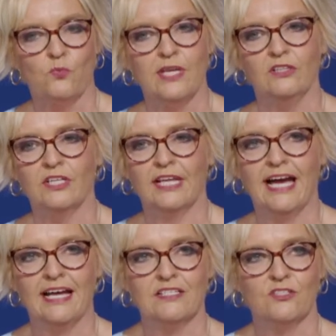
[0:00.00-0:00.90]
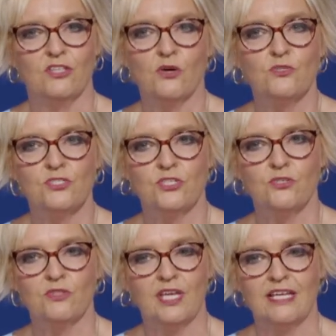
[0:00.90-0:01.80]
We look at those
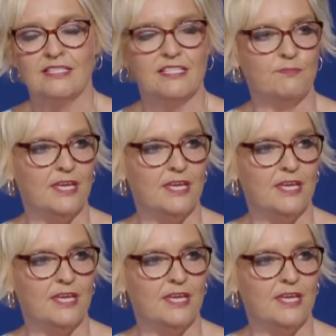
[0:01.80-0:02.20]
two things as